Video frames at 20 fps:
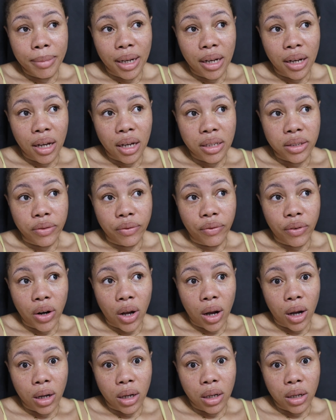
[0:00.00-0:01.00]
my last
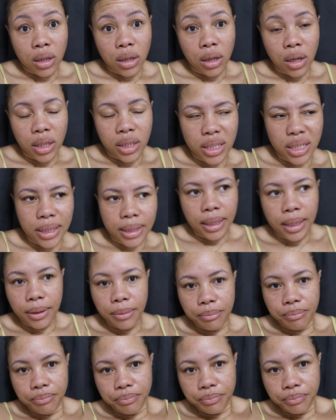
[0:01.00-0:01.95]
vlog. Honestly,